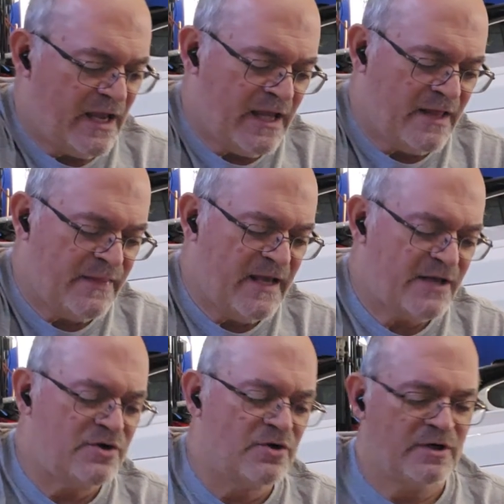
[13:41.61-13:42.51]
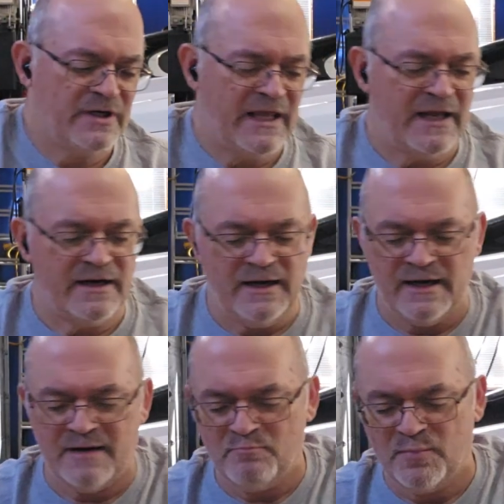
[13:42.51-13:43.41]
And then you're going to get a
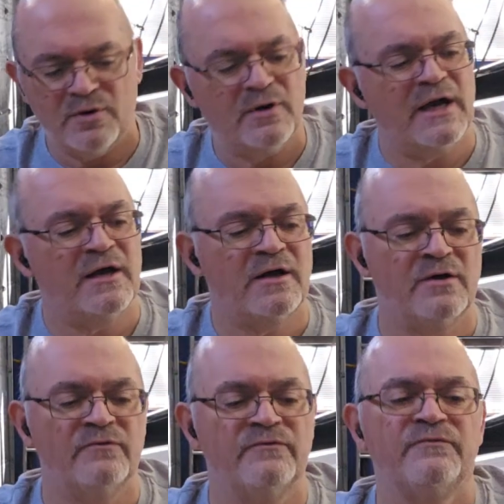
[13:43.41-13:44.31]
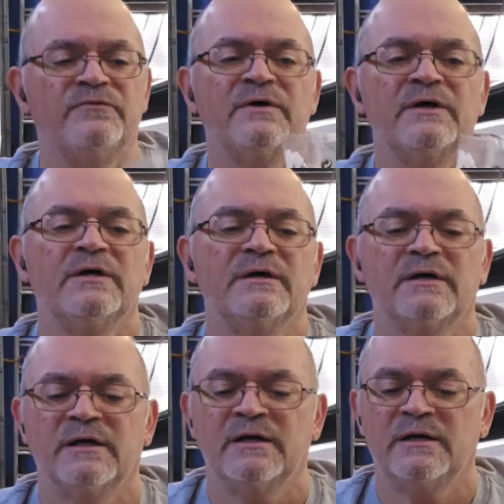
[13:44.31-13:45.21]
number of
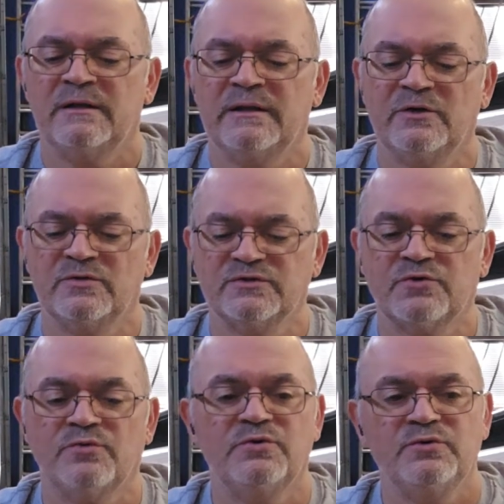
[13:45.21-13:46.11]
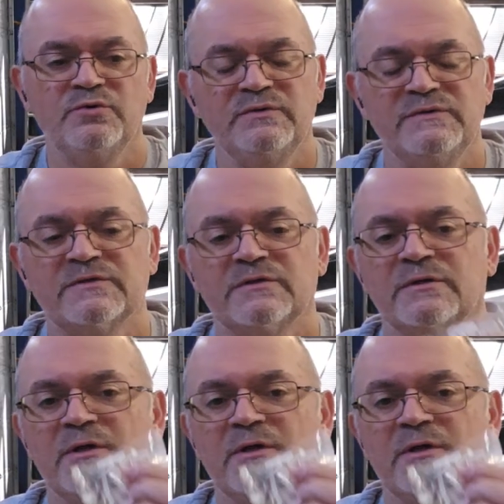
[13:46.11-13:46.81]
little screws,